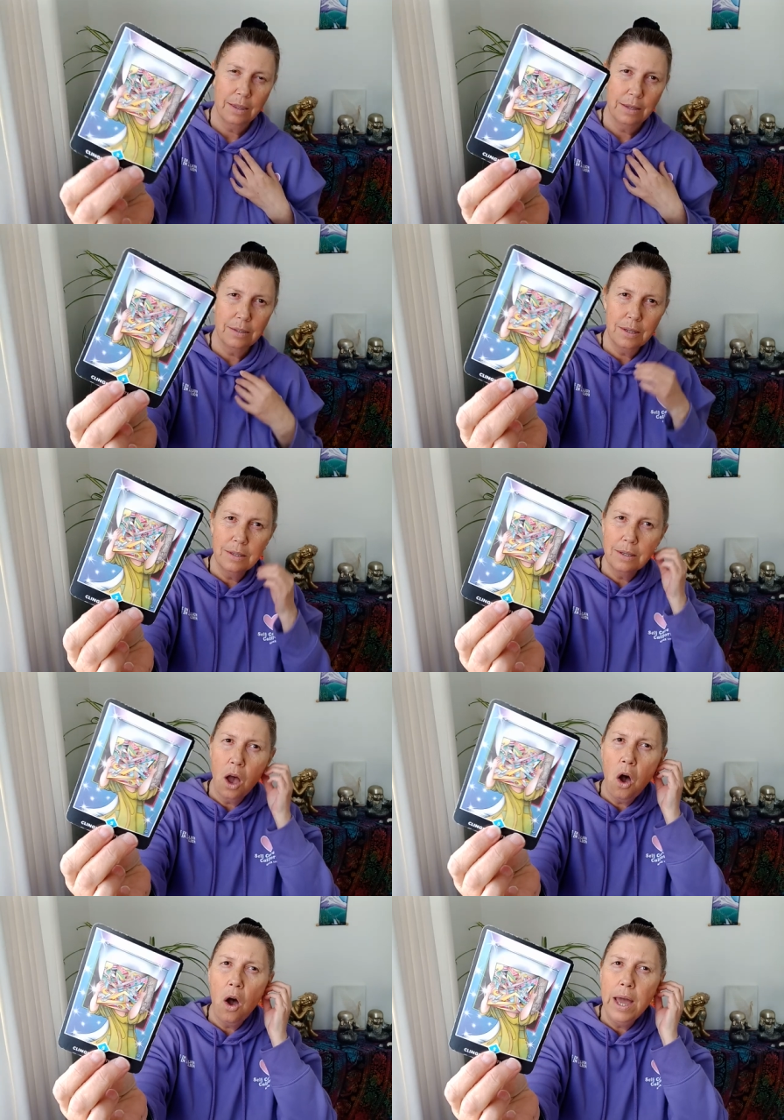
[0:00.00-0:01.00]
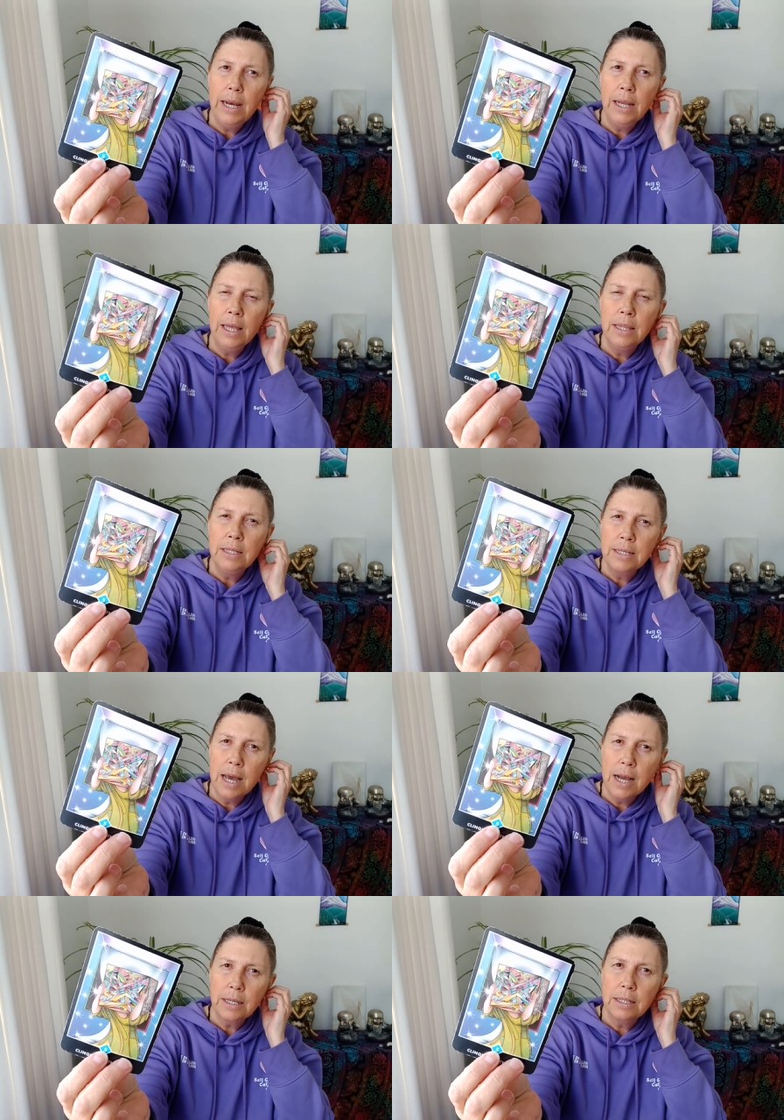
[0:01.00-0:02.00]
This is hiding in the
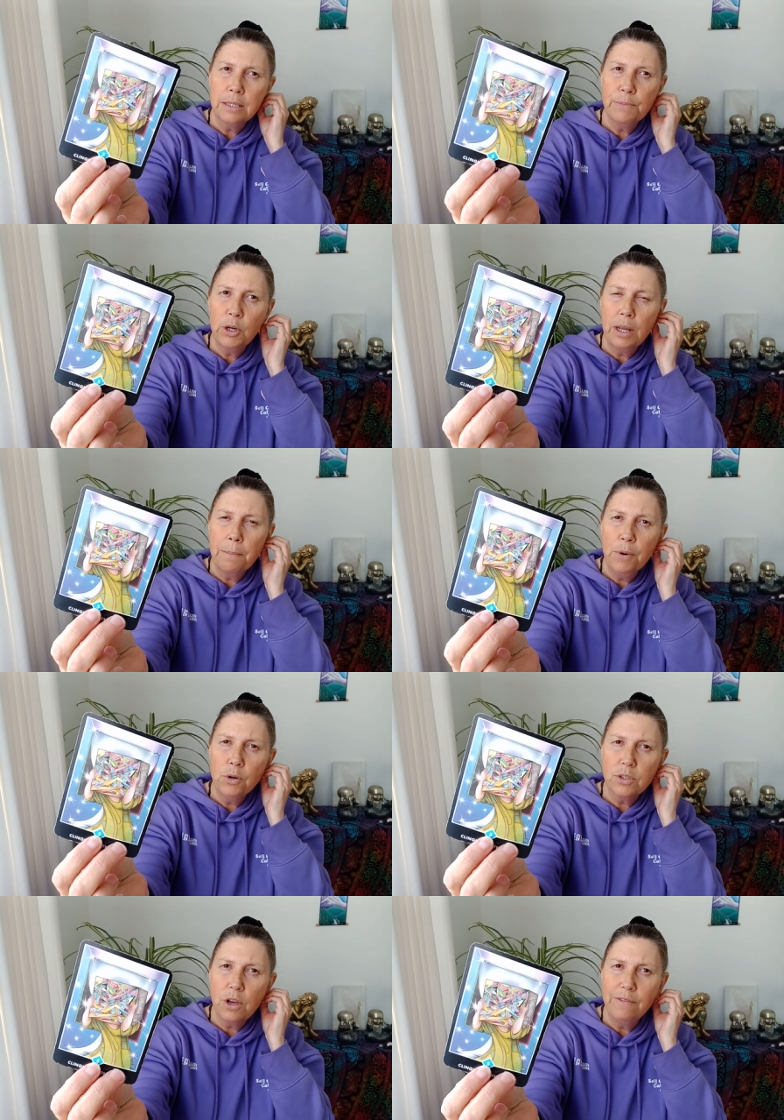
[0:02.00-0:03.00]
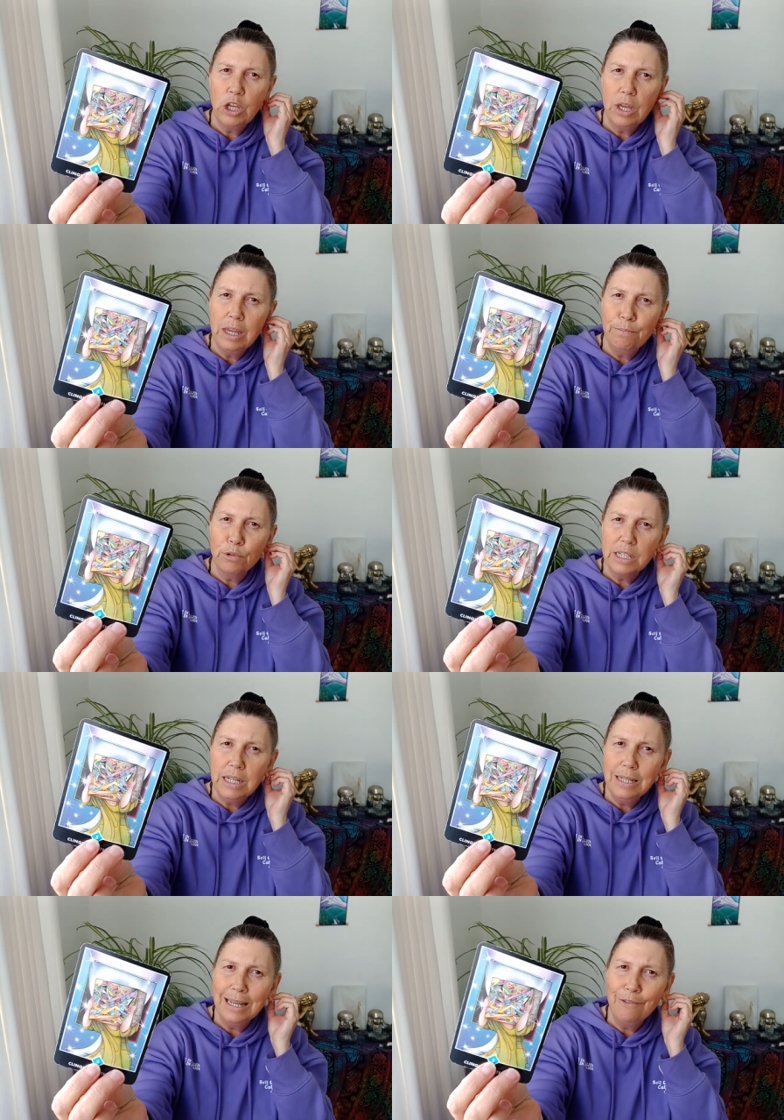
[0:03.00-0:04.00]
darkness, putting a box over your head,
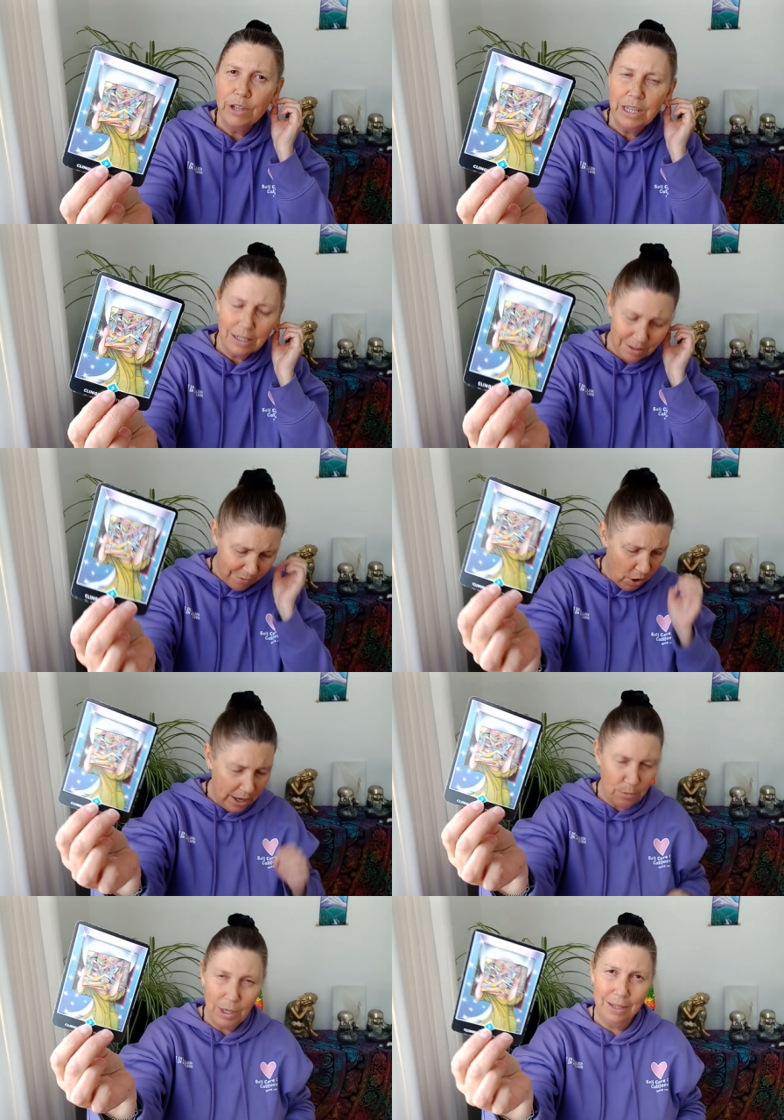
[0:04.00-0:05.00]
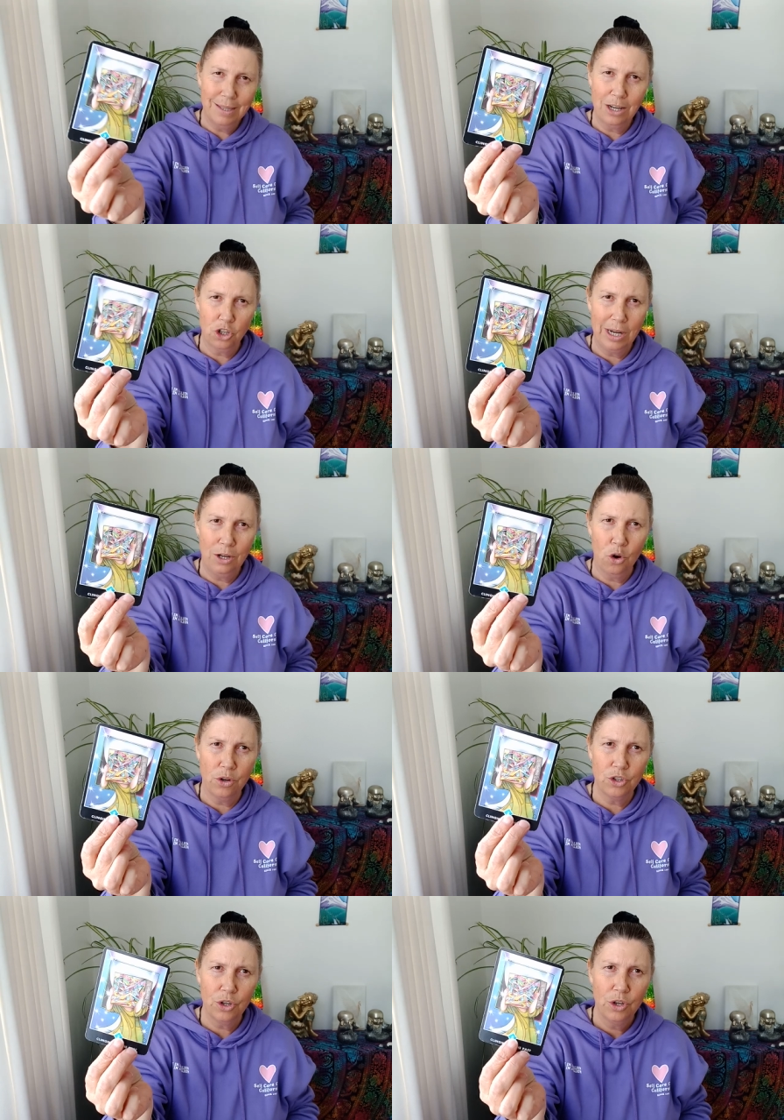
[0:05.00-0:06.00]
pretending everything's fine when it's actually
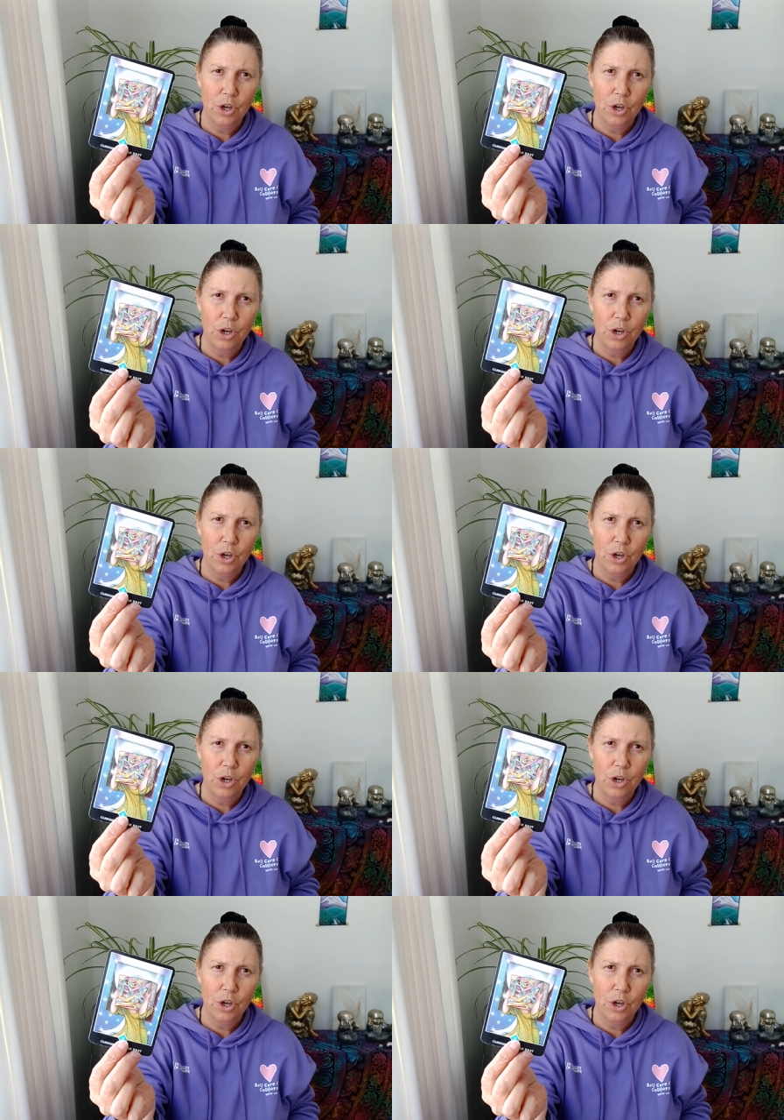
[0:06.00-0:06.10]
not.